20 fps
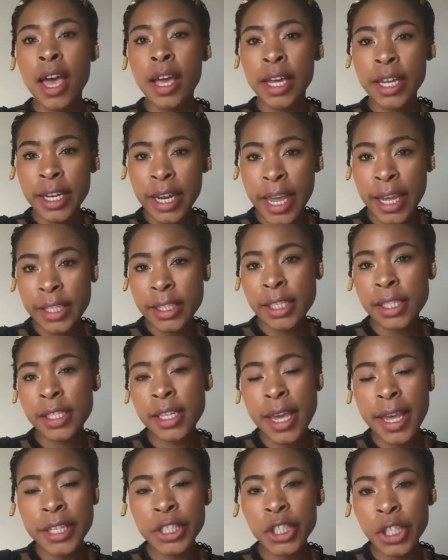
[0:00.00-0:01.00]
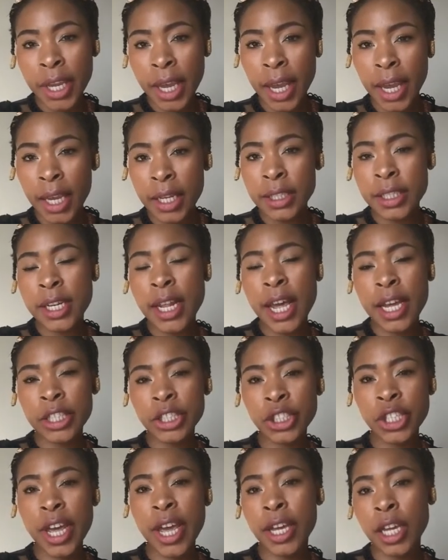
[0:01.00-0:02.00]
connect to educate and
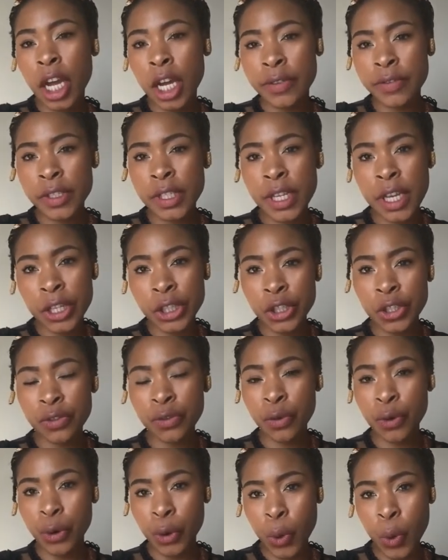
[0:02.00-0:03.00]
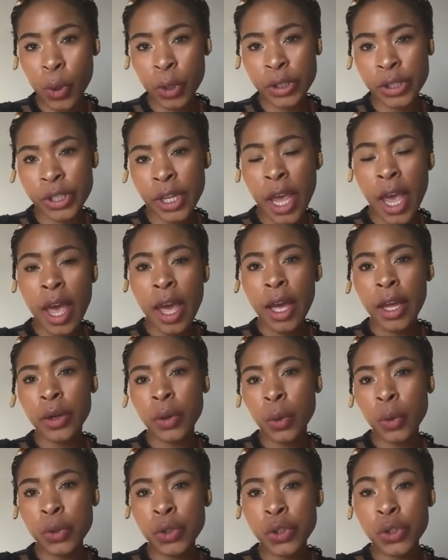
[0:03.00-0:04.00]
hashtag conversations for a cause
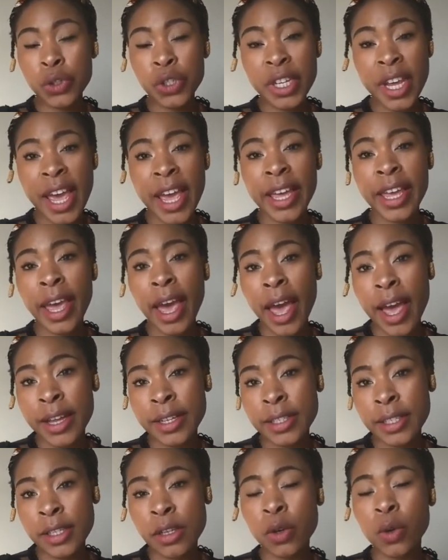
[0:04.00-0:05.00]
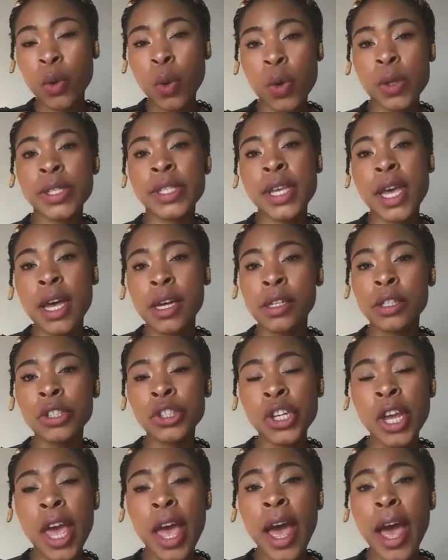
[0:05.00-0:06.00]
and also tag at cause couch